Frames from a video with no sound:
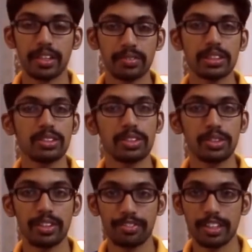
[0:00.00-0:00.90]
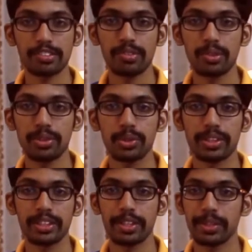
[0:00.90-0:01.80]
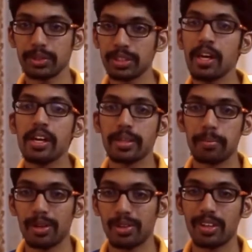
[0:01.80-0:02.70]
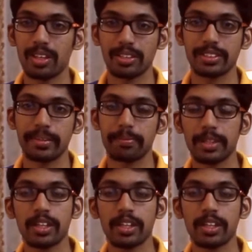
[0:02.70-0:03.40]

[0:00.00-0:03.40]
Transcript: which is also the first phone to introduce the modular concept.